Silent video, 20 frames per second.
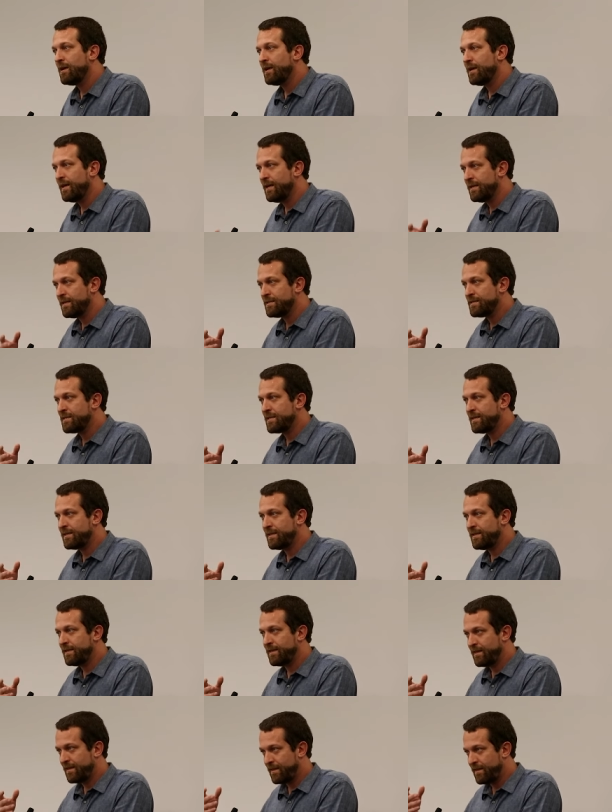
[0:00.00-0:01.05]
is
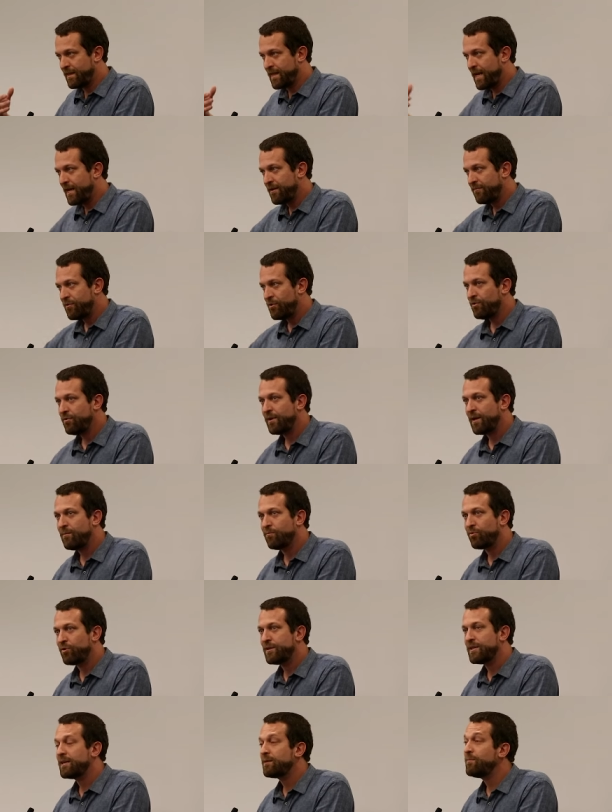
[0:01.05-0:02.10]
that if you can
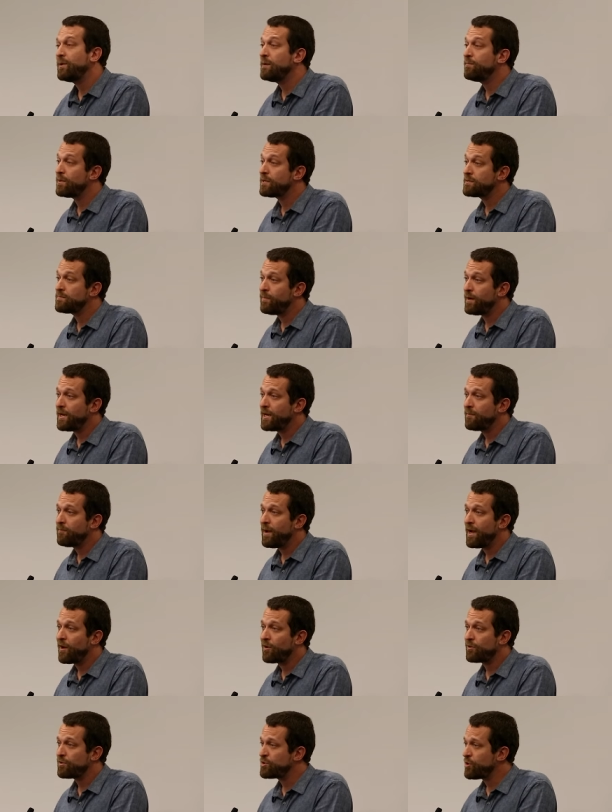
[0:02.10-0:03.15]
predict people's buying
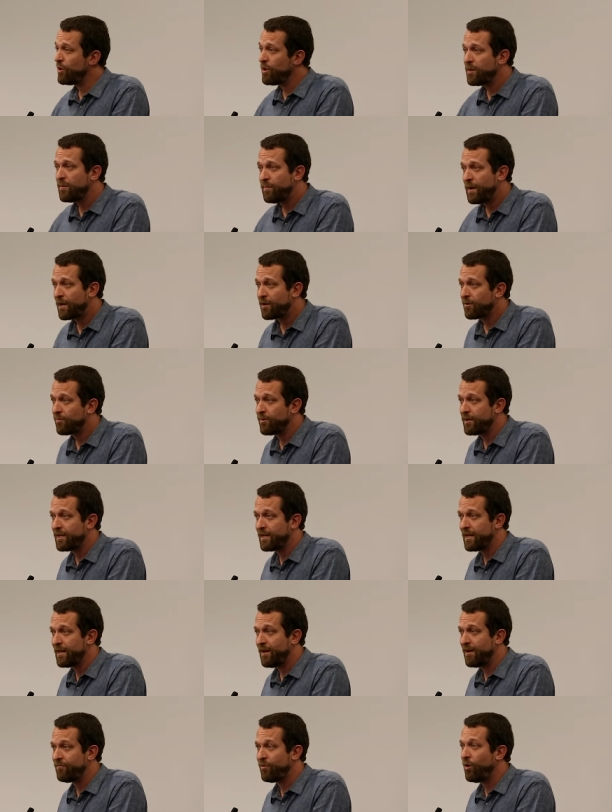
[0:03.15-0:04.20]
patterns, all the better. We can
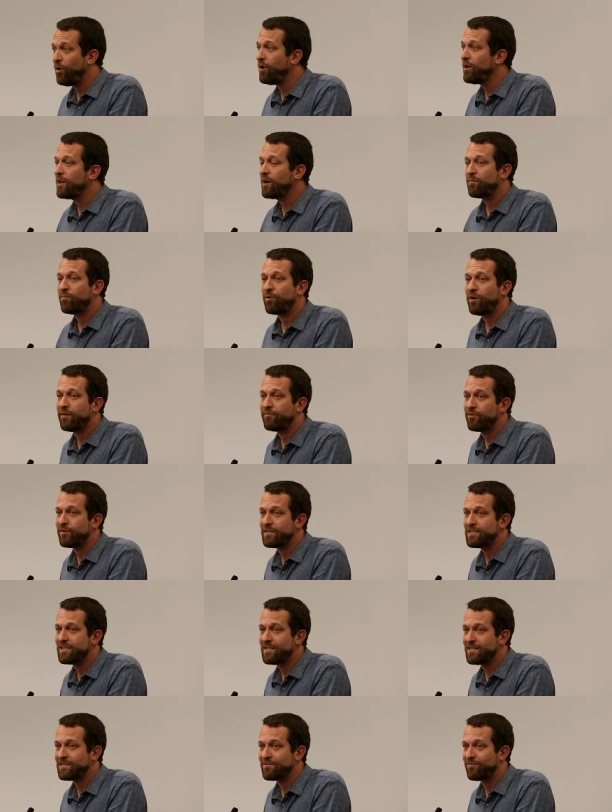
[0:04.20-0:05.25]
have all our
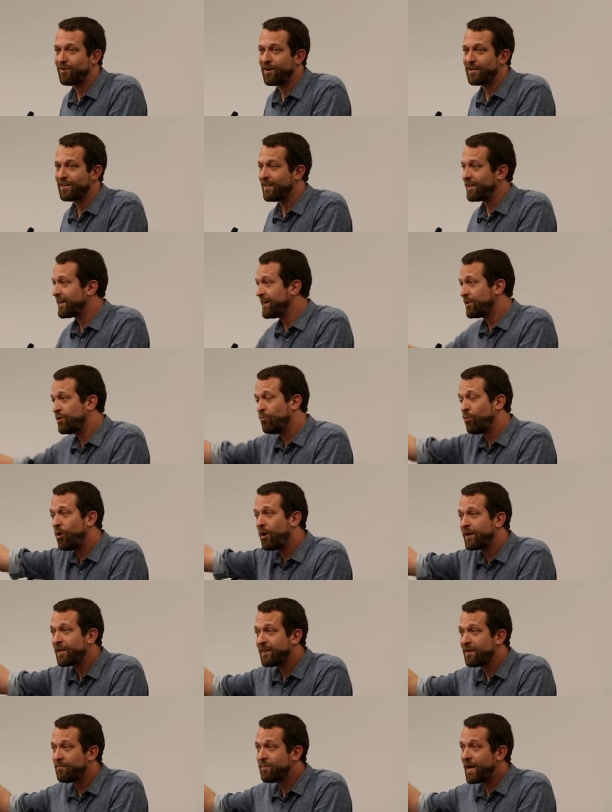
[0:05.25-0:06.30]
preferences ready. Like I could walk
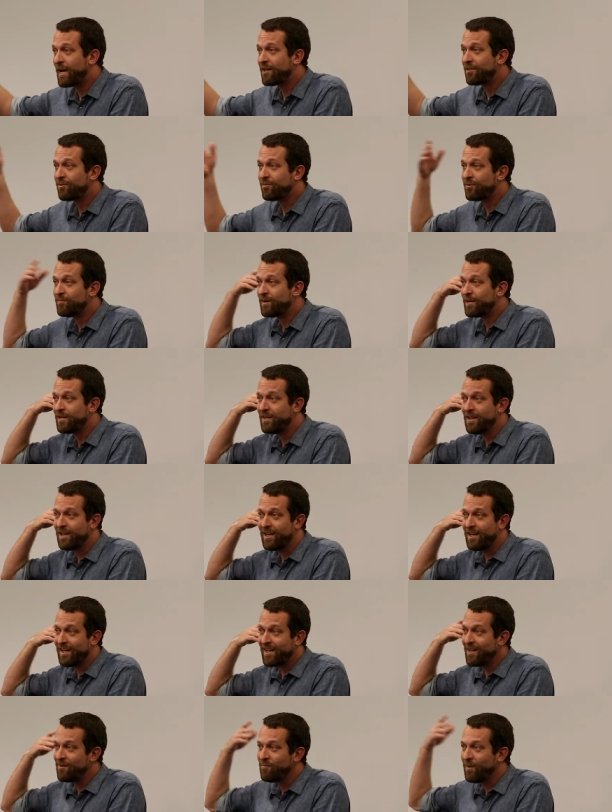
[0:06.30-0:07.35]
in the bathroom and
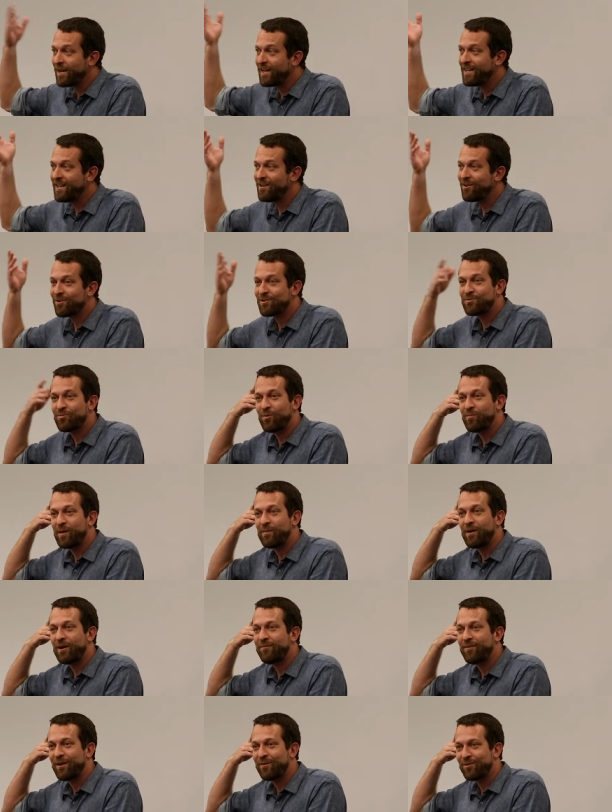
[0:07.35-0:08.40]
in my ears will be
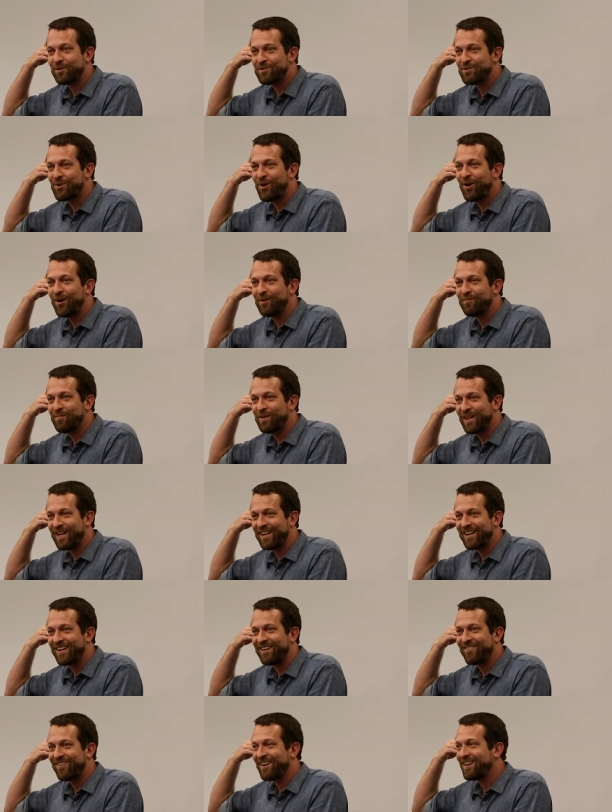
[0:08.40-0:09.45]
my favorite song
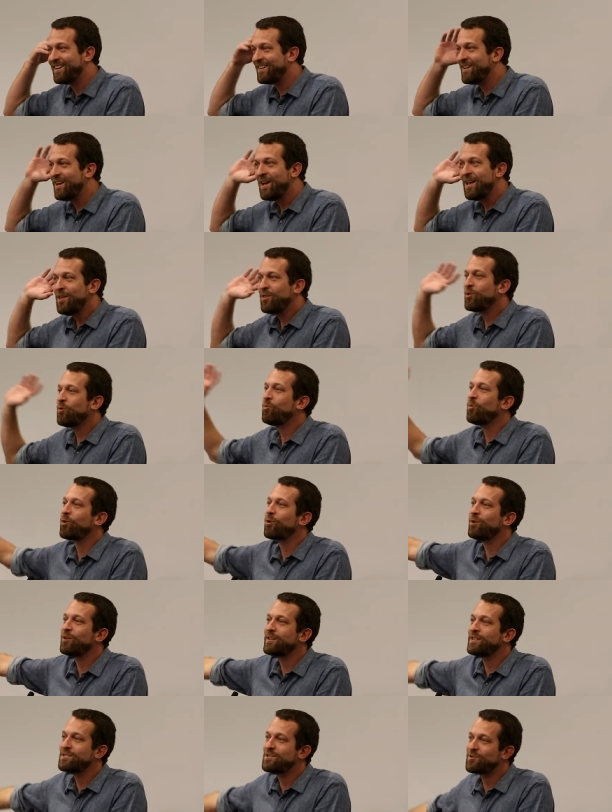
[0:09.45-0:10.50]
playing, right? And the
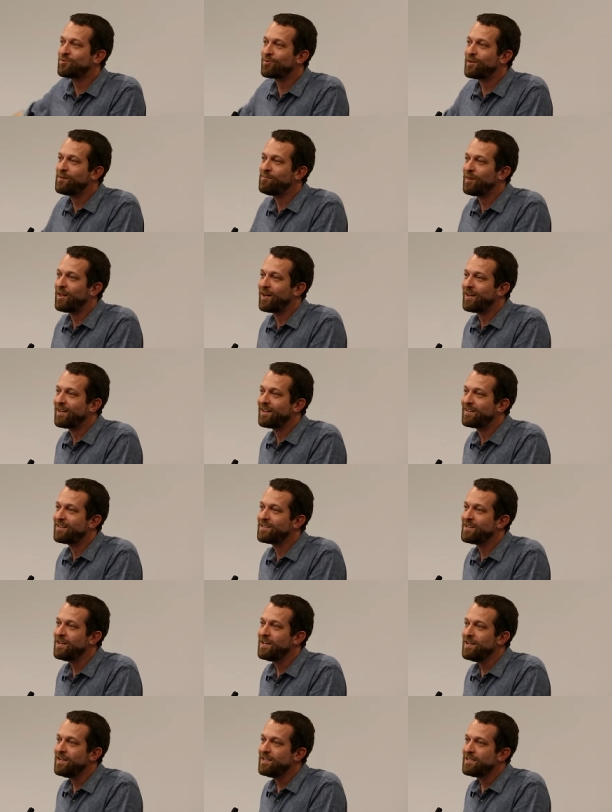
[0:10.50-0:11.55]
world is streamlined
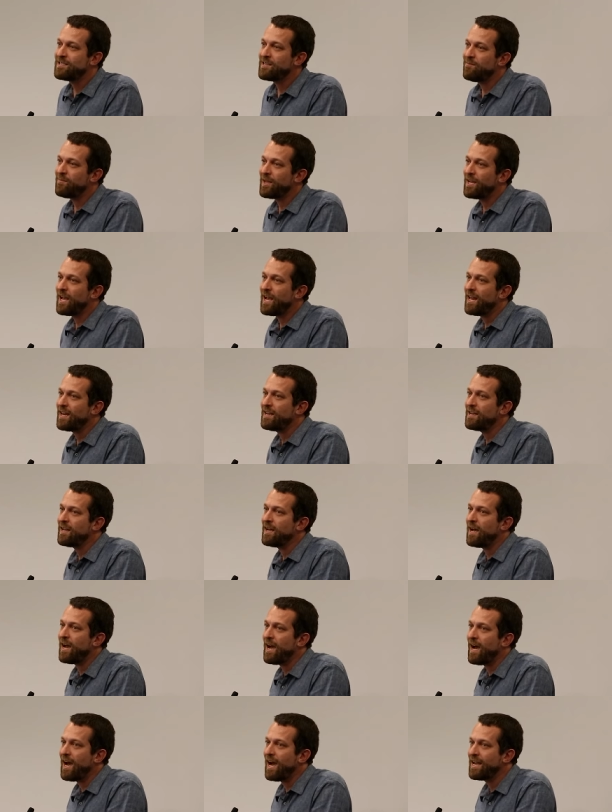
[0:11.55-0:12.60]
to me.
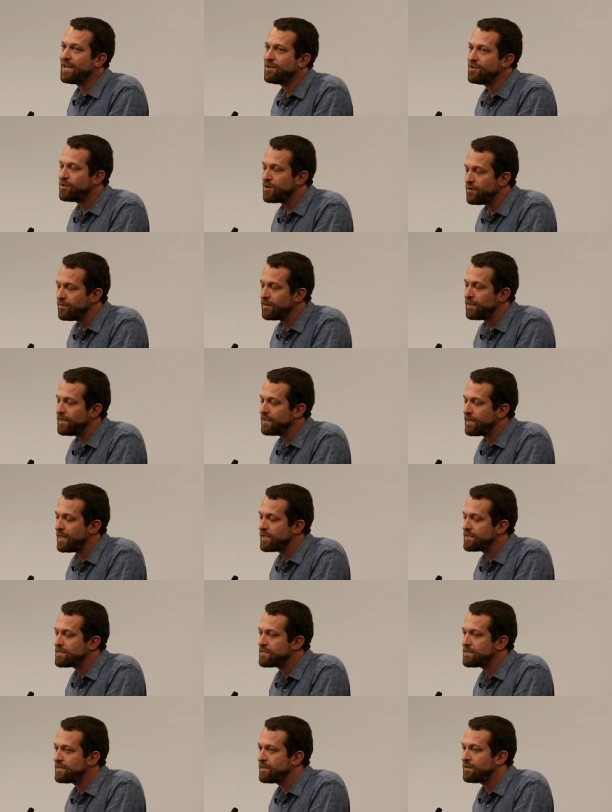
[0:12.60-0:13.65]
And I don't think
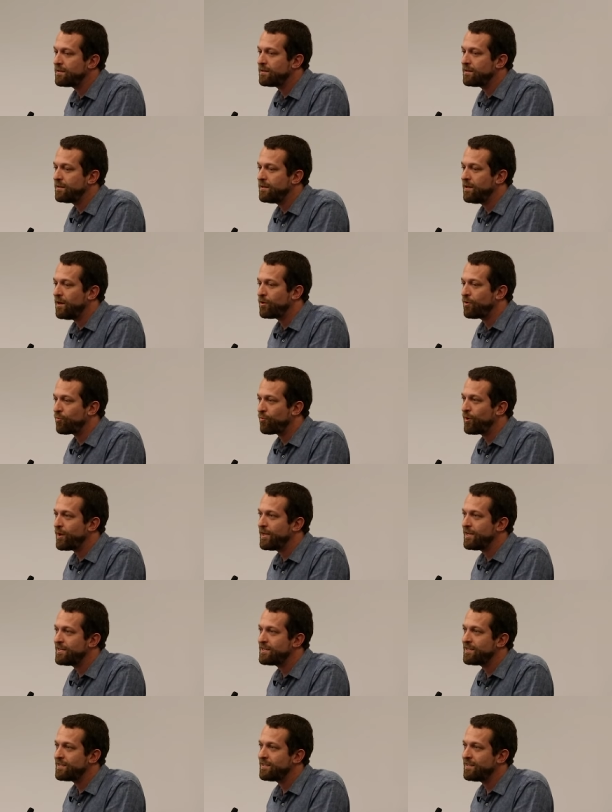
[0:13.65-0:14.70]
that's a
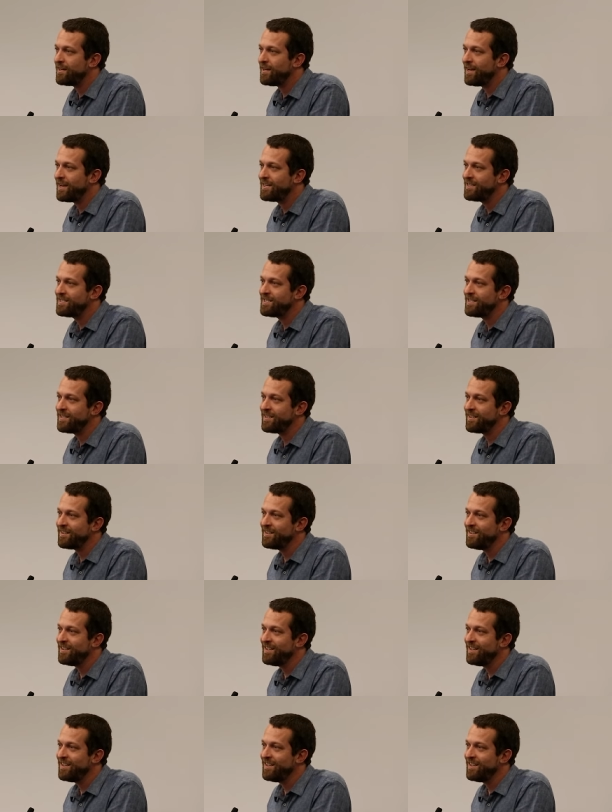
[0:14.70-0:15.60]
great idea